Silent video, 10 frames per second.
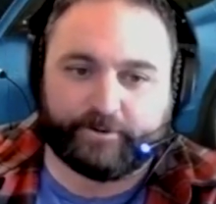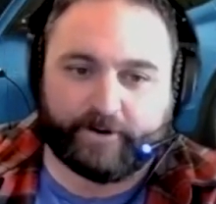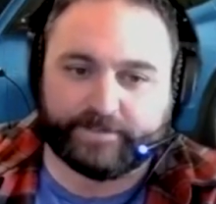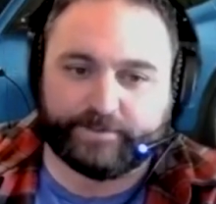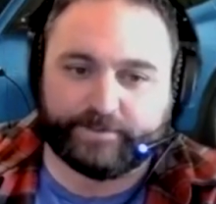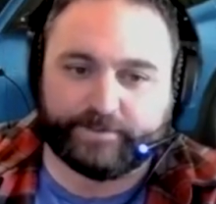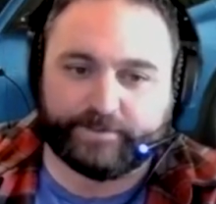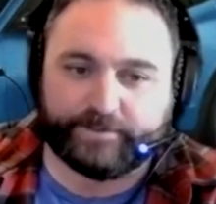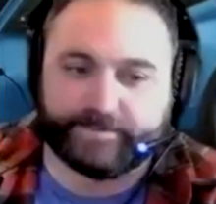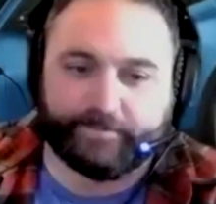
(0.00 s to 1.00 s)

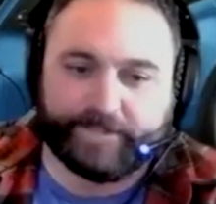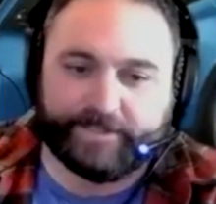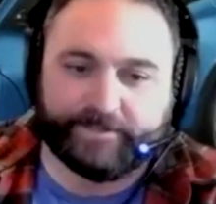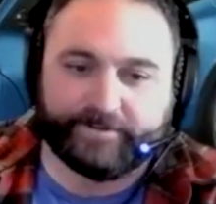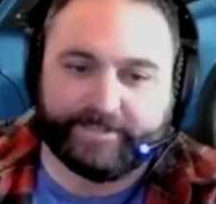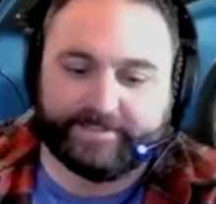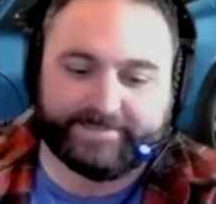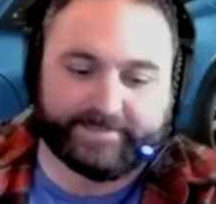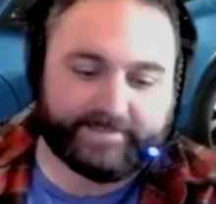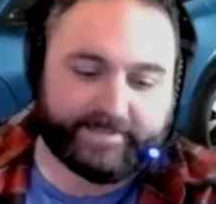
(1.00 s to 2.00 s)
crossover that's going to meet your
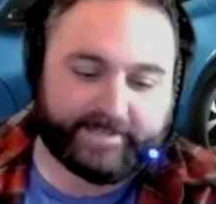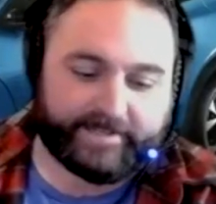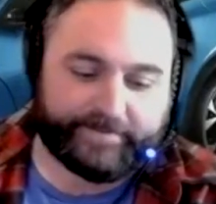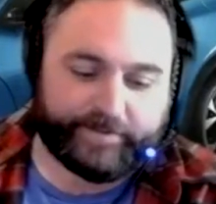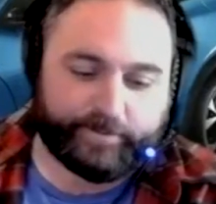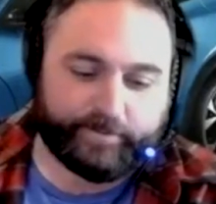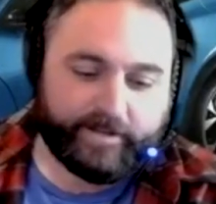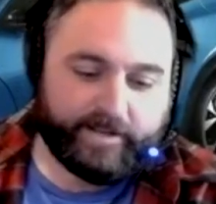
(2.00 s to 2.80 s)
needs and give you